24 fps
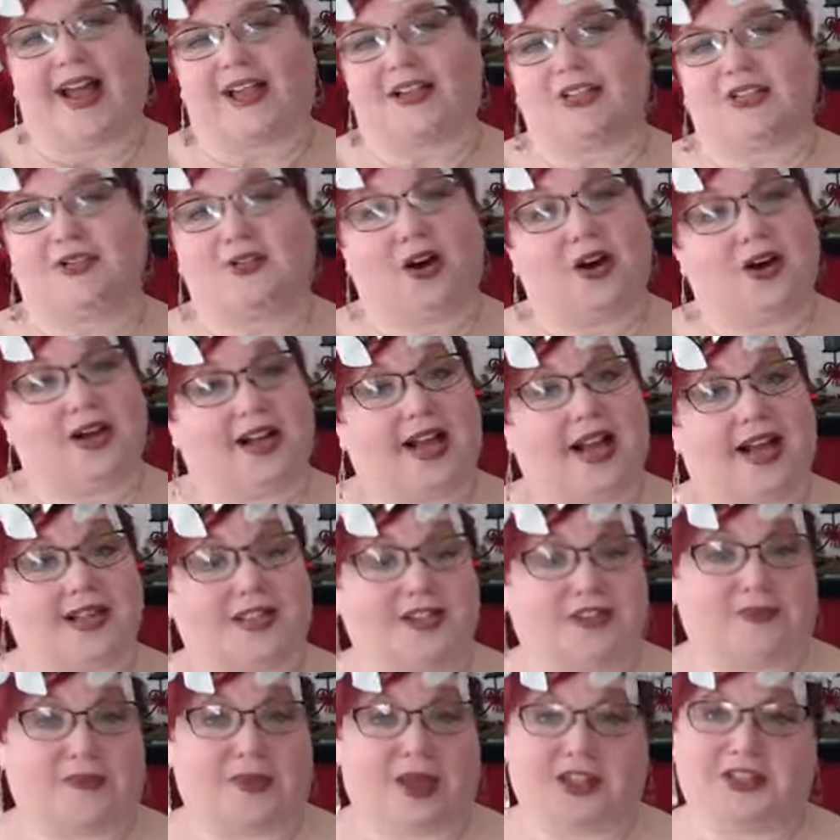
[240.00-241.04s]
do all kinds
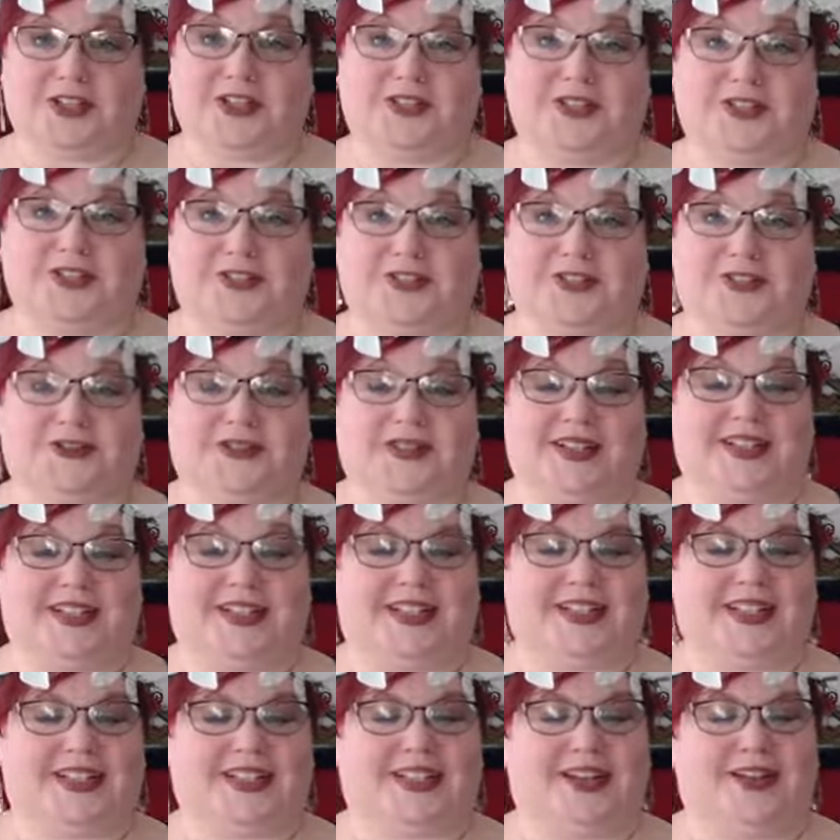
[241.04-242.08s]
of magical and witchy
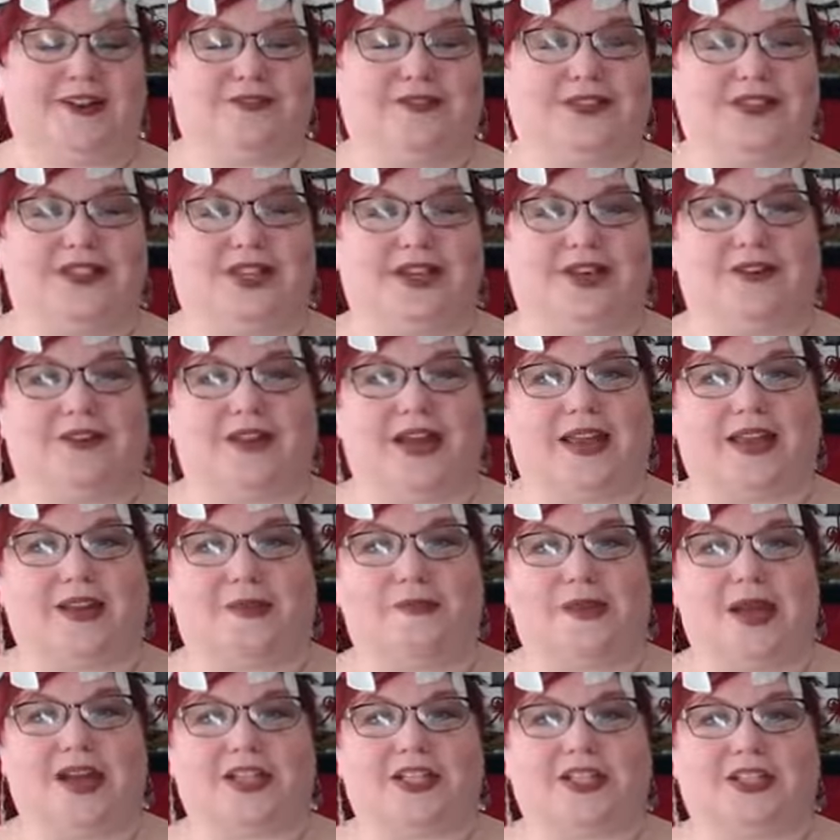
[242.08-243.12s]
stuff. So, and a
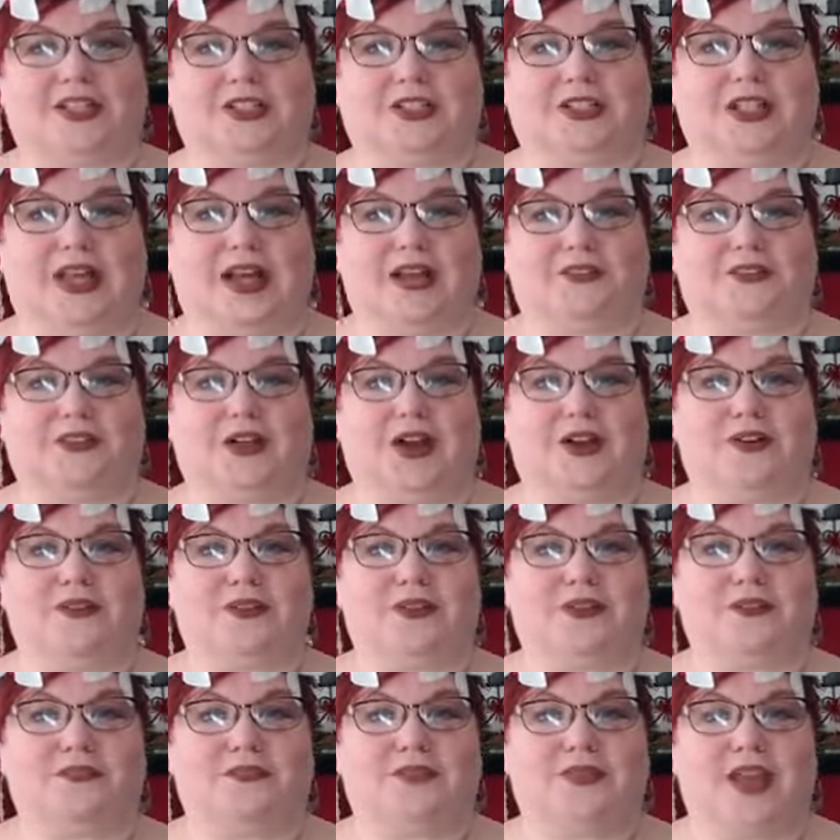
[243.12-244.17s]
magical life
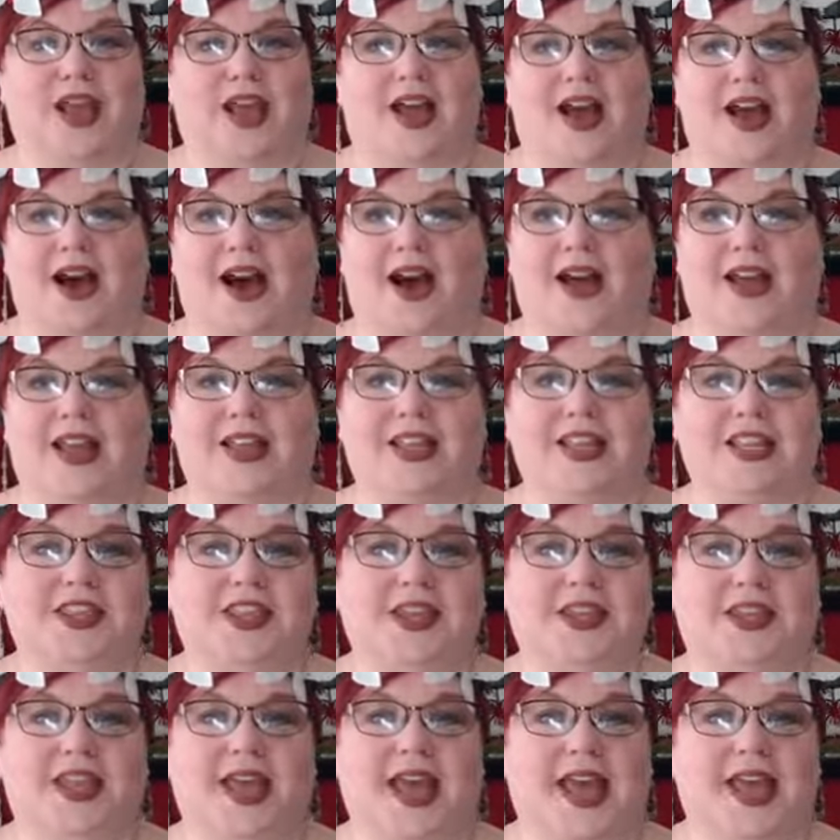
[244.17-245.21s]
coach.
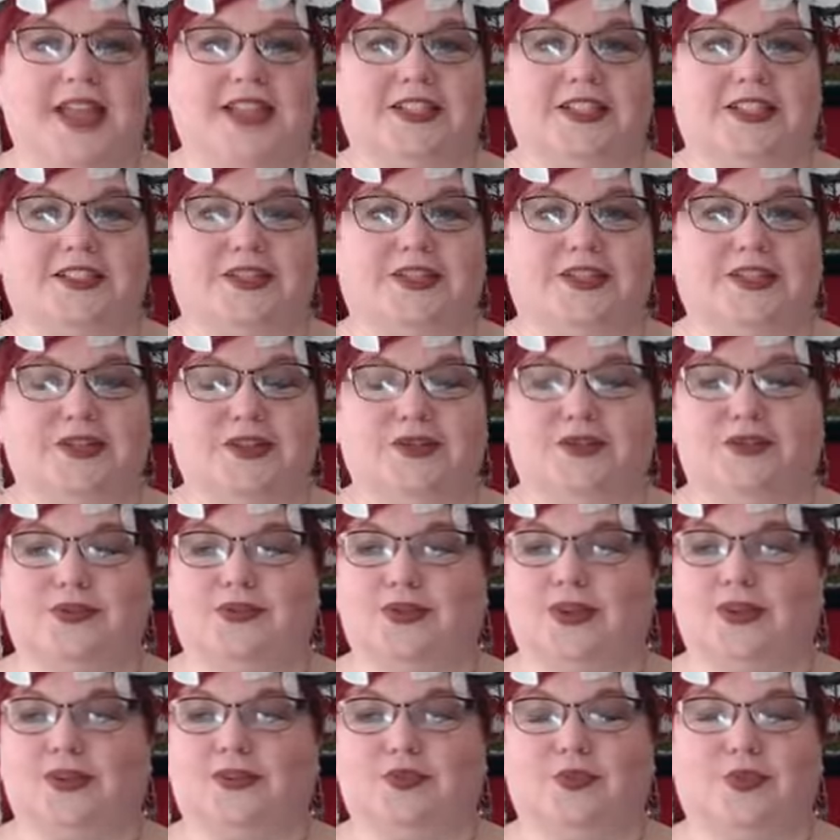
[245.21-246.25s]
Anything that has to do
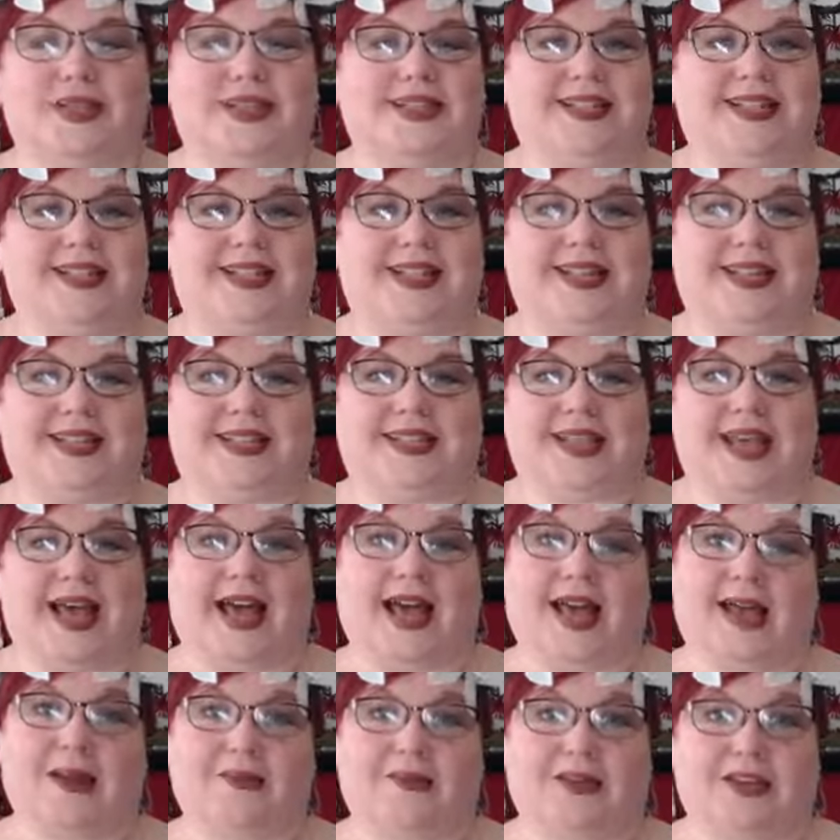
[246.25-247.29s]
with witchiness,
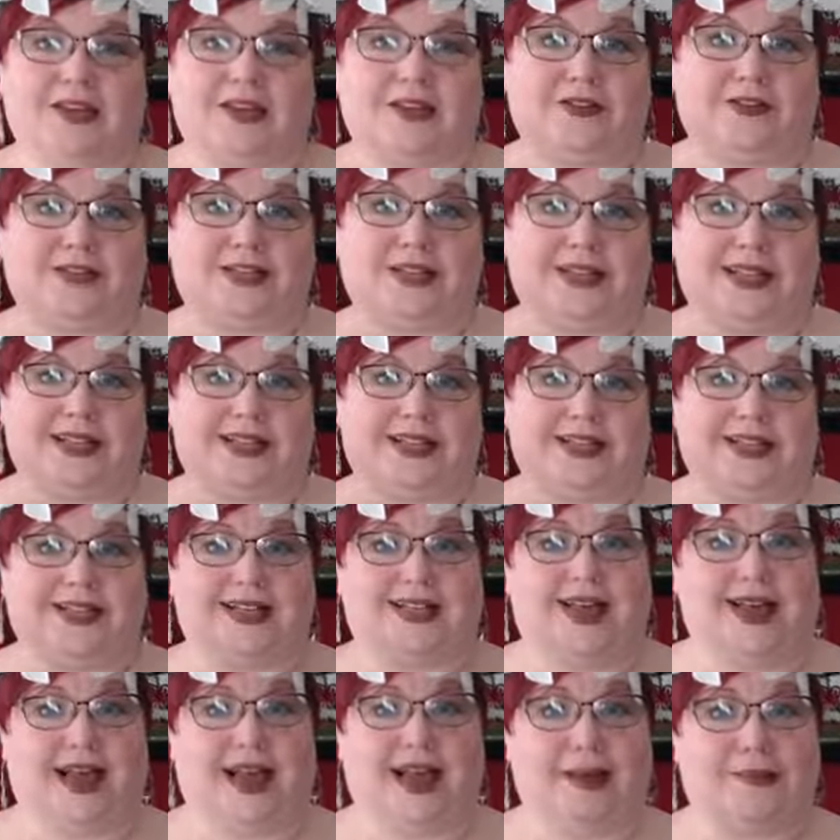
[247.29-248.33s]
I'm your chick.
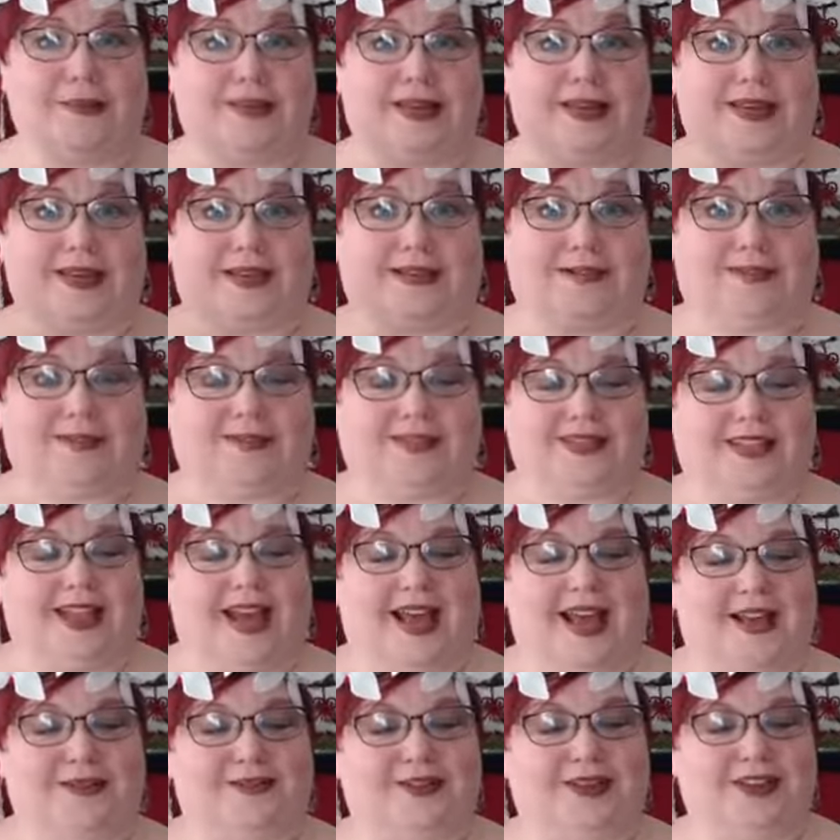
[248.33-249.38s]
I'm it.
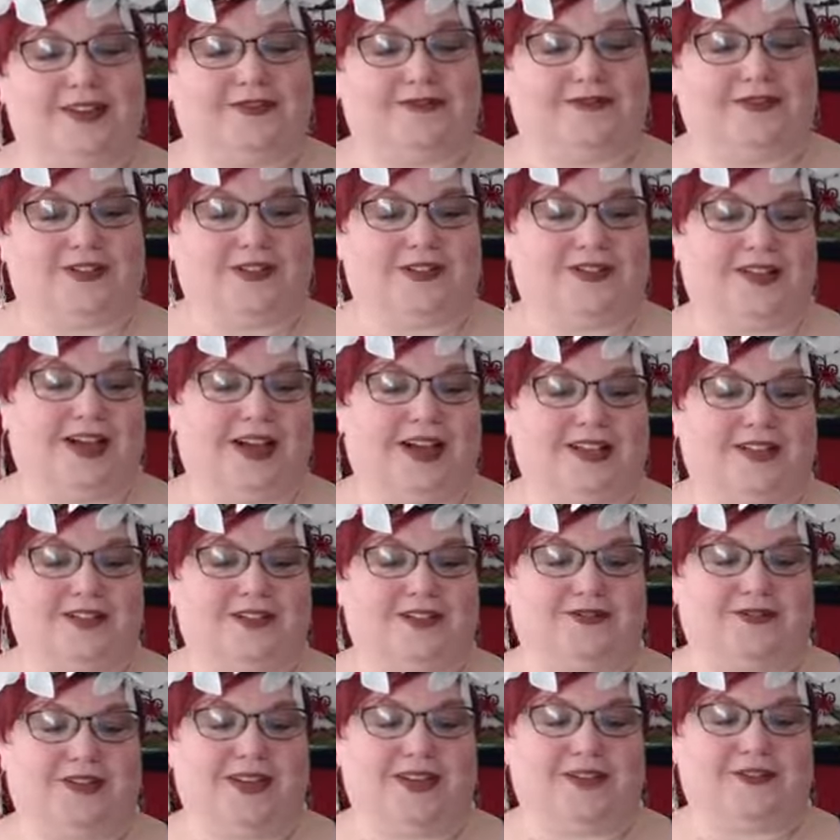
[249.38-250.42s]
I'm it for you guys.
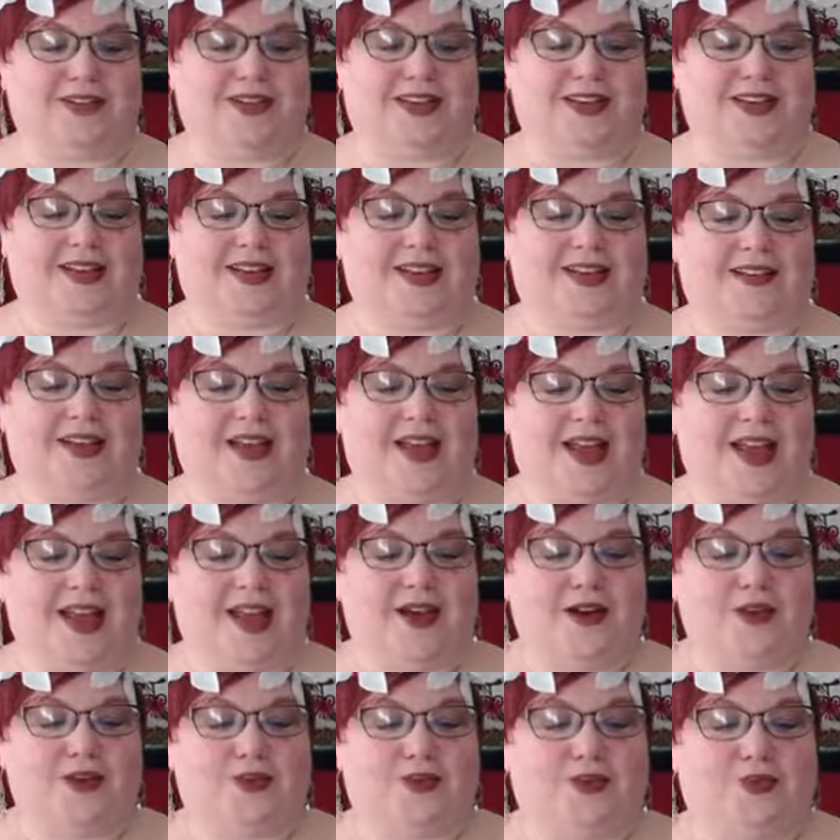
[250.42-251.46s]
If you have any
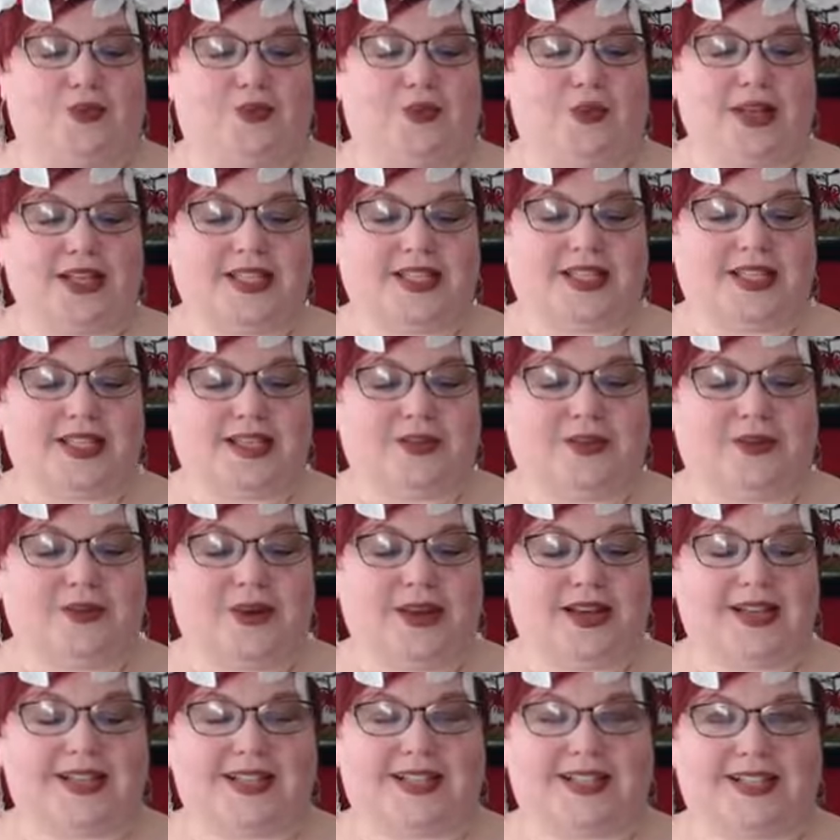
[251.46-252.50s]
witchy
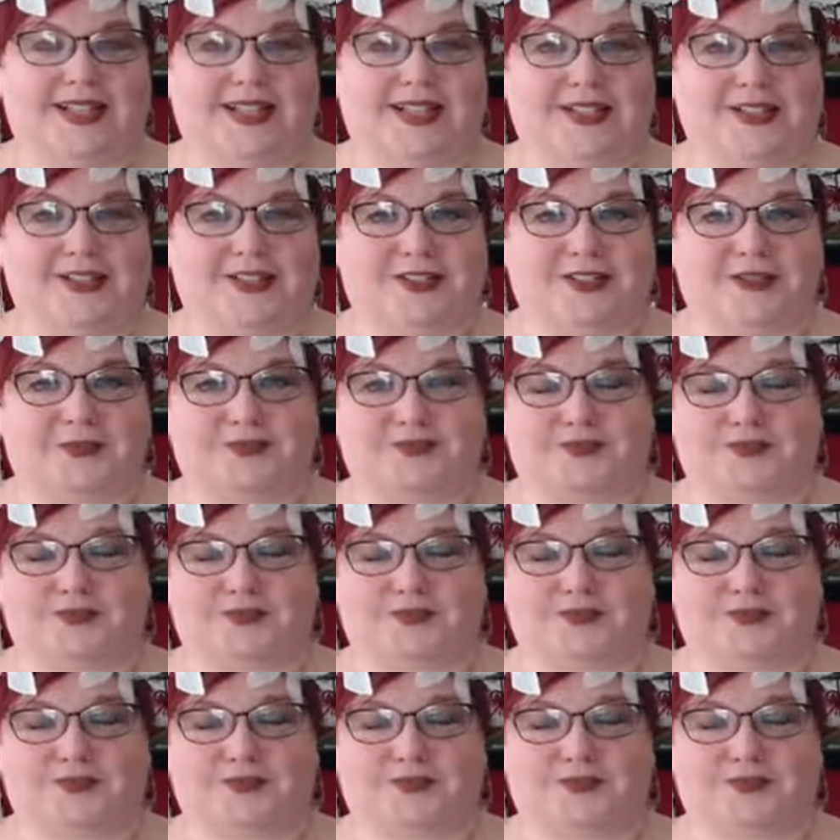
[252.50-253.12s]
questions,